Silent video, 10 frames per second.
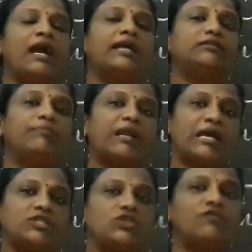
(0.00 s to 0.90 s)
And the
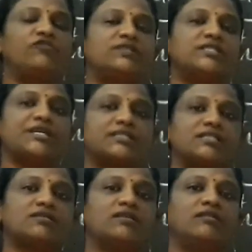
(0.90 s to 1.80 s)
branch of
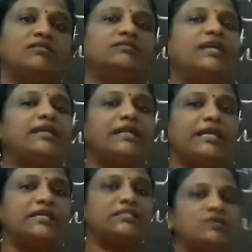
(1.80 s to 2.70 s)
physics that
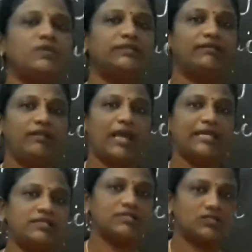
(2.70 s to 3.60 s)
deals with
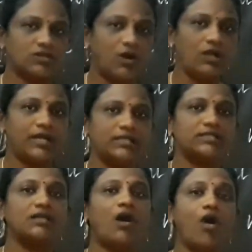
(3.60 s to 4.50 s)
light is called
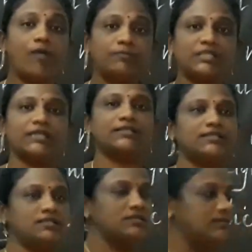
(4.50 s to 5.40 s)
as optics.